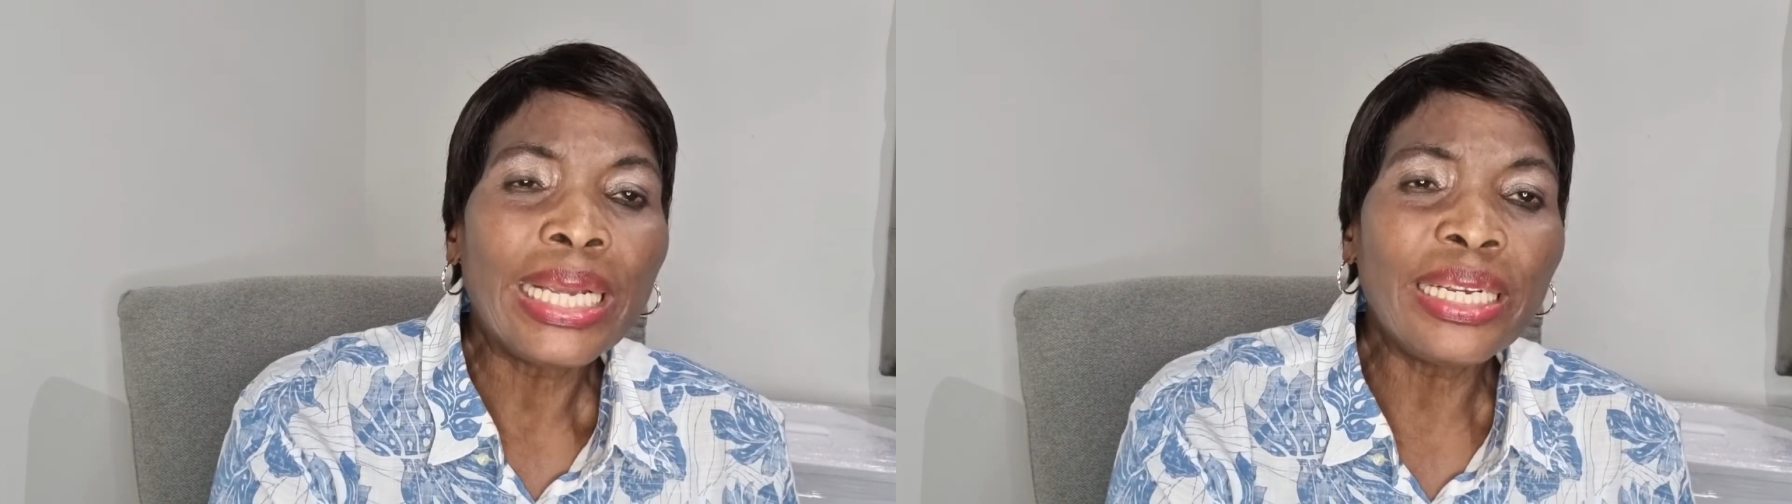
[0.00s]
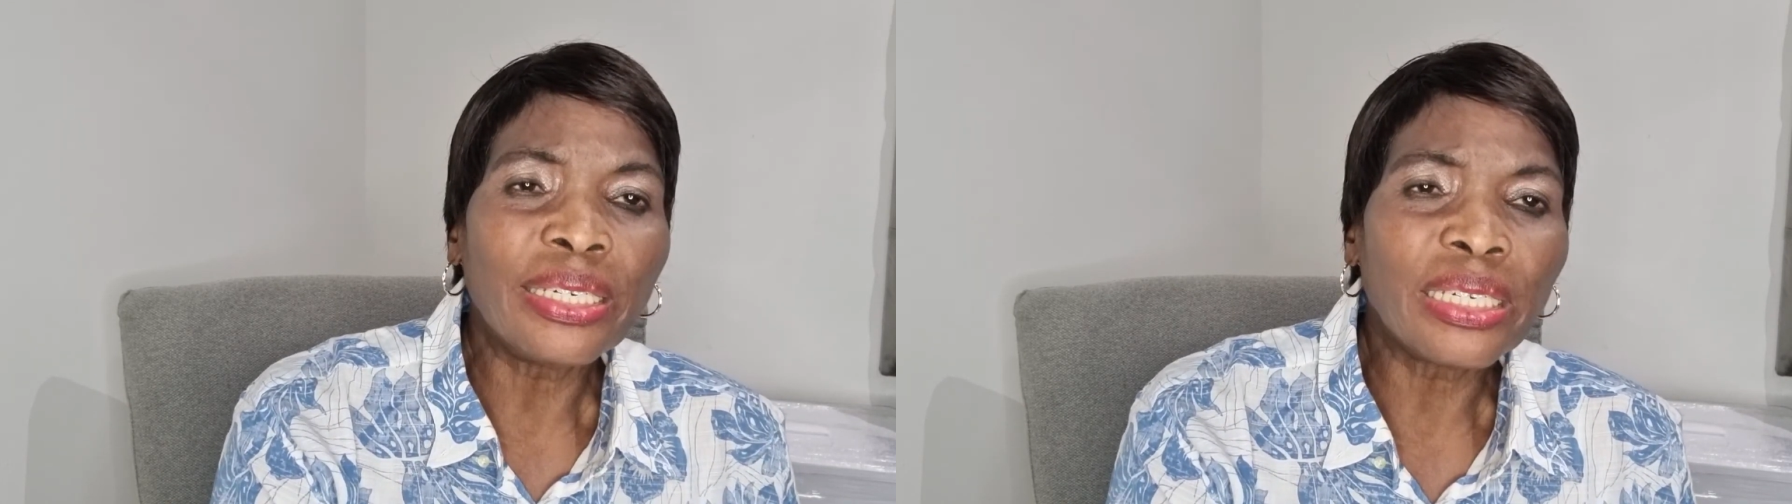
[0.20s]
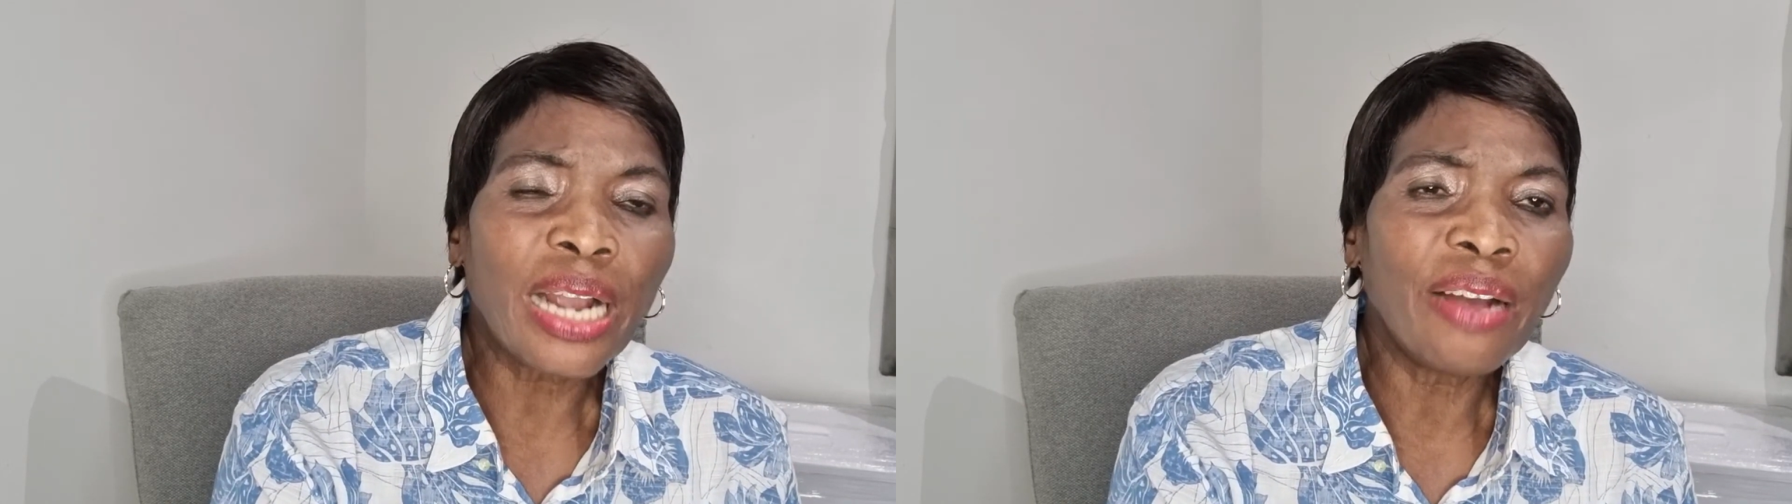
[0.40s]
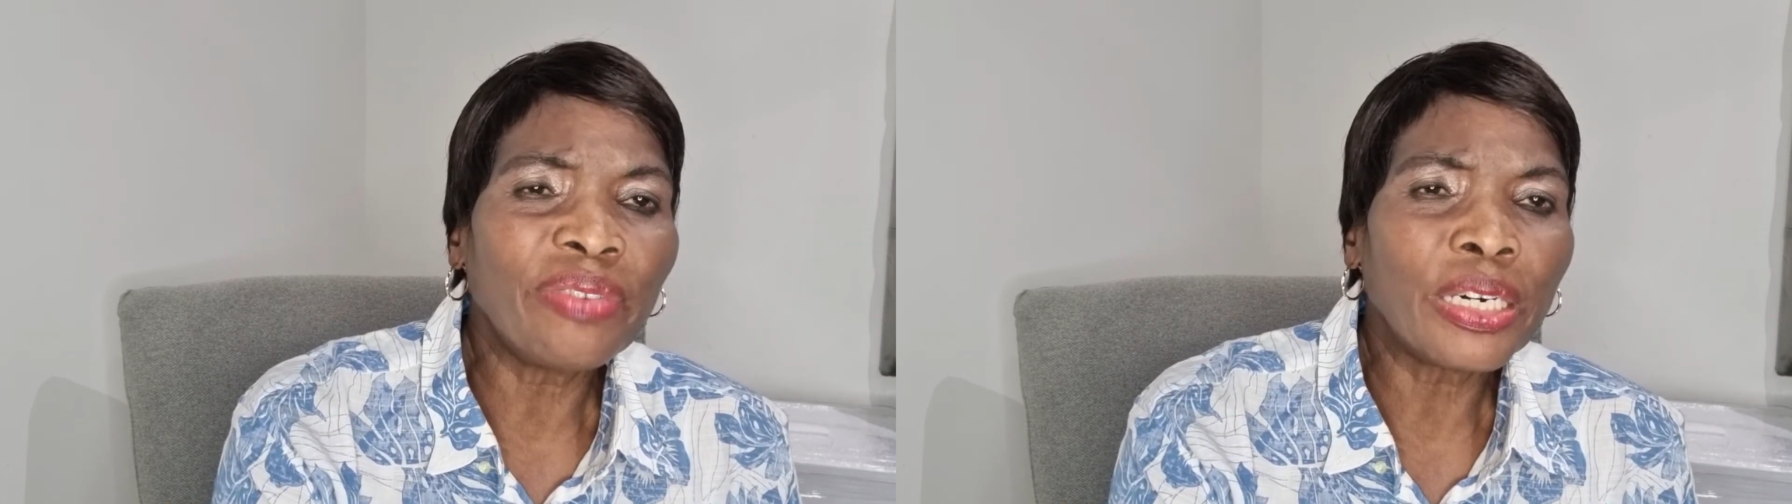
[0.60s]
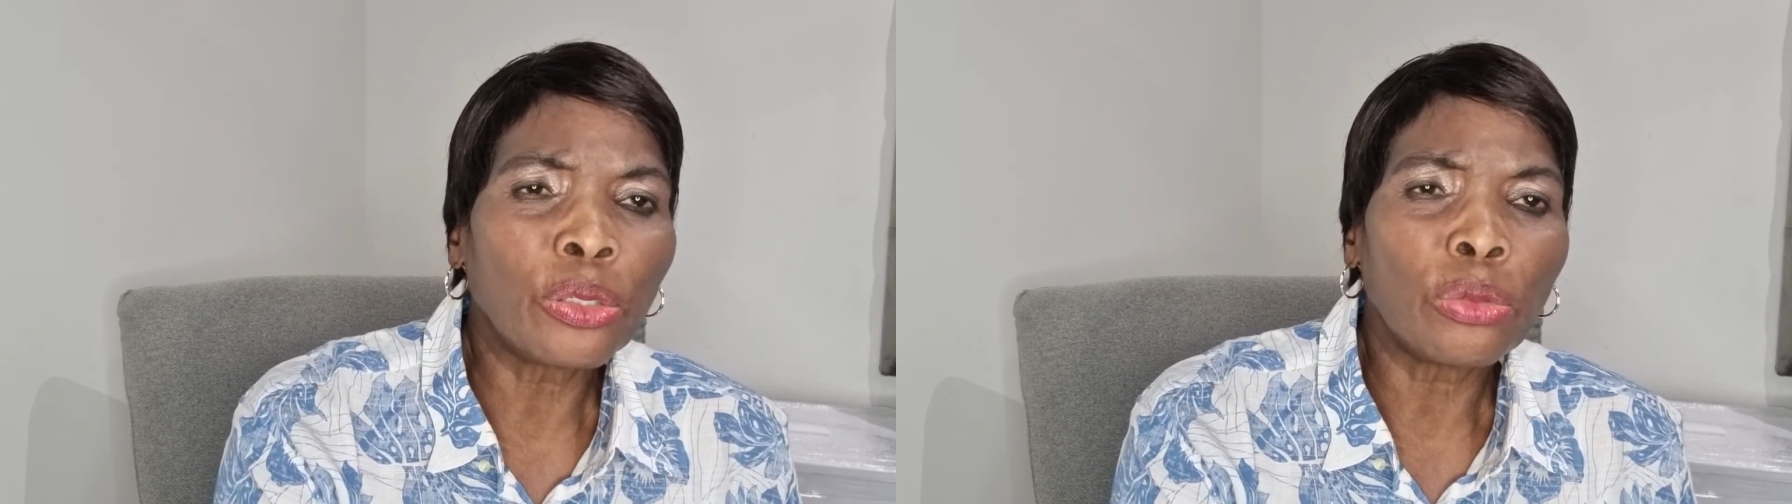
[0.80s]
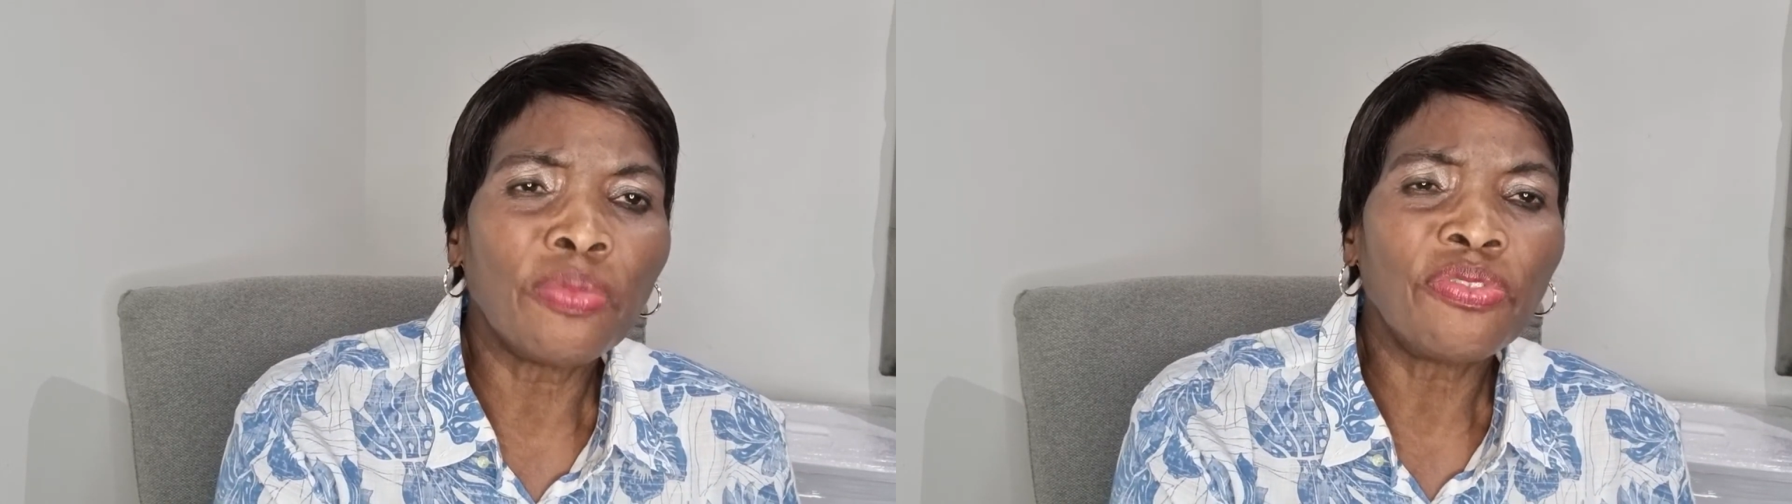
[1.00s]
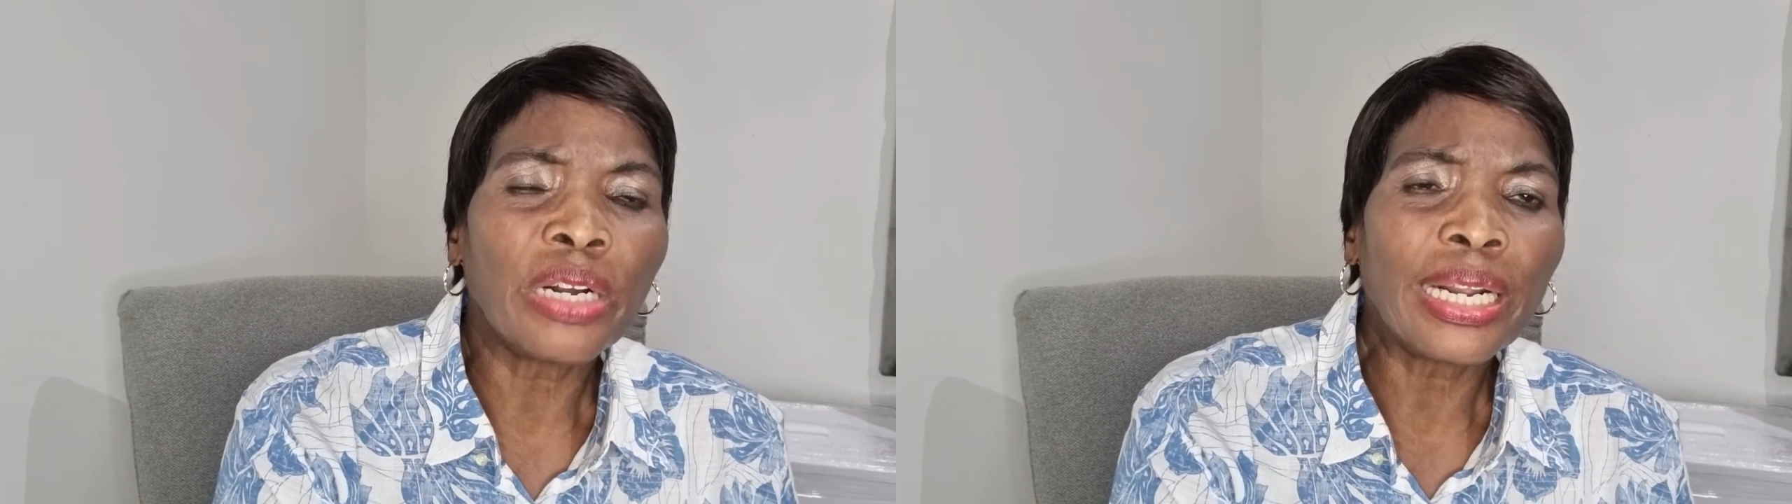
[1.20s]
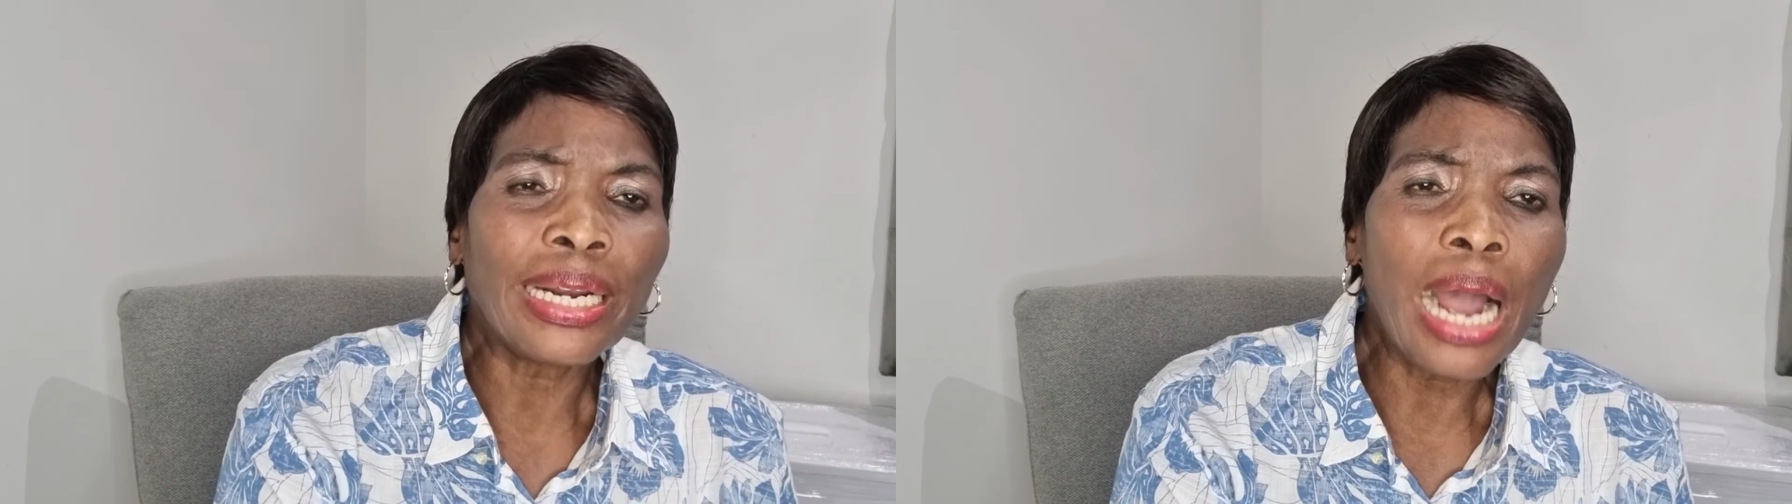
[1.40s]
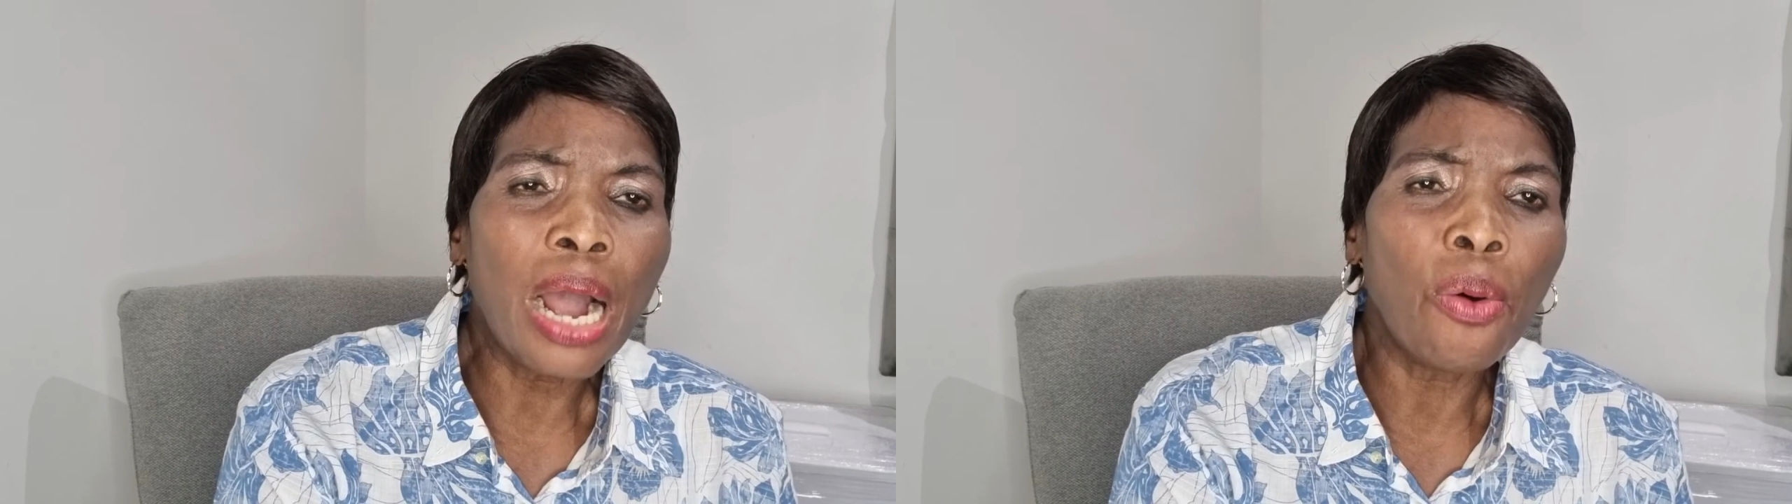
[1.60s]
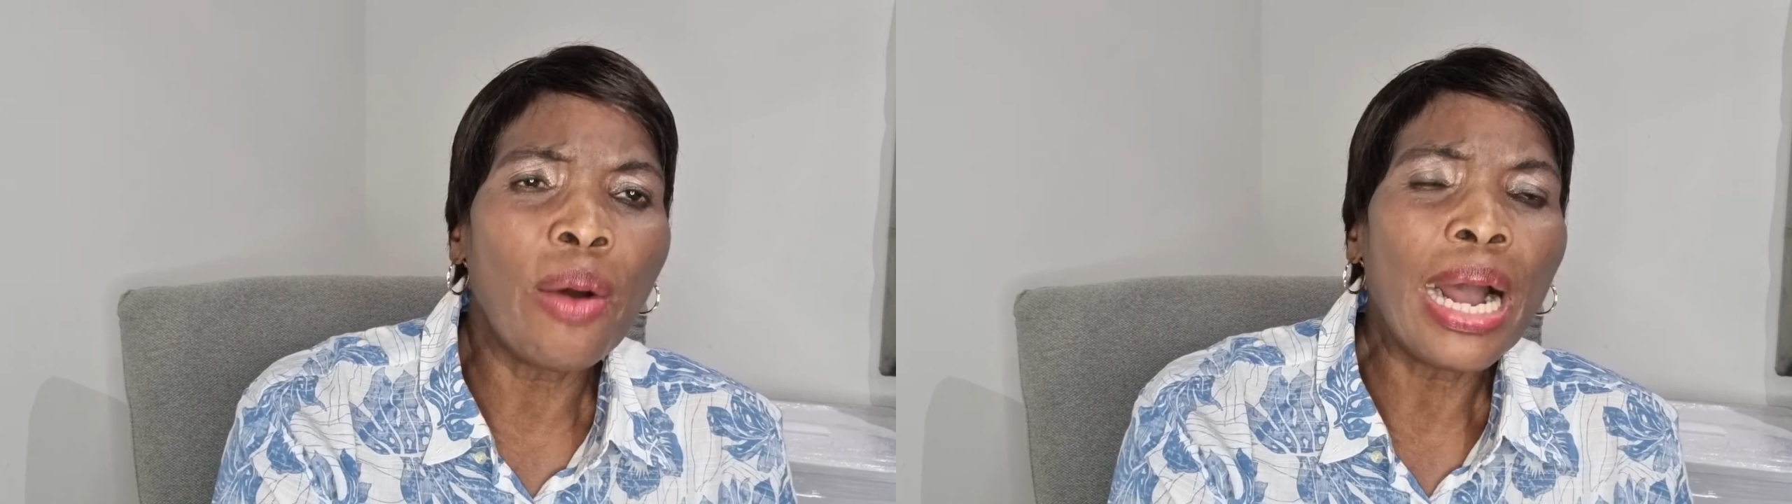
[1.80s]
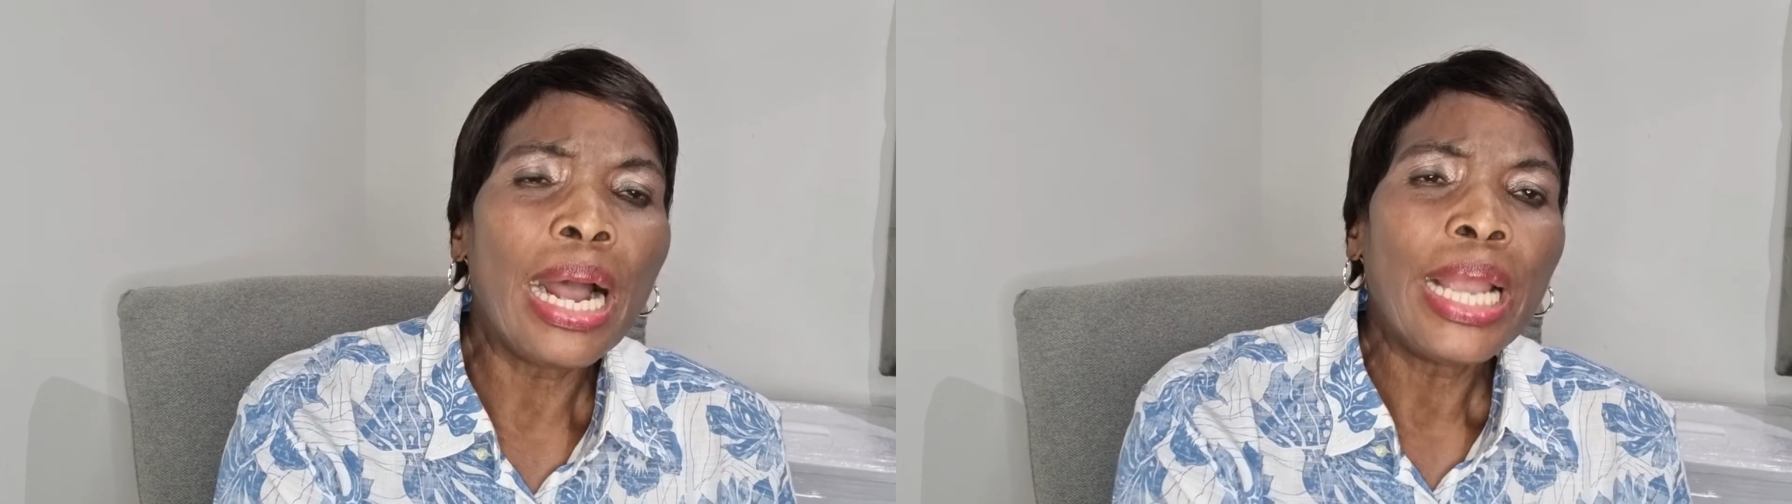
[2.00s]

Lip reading: in recovery room for an hour.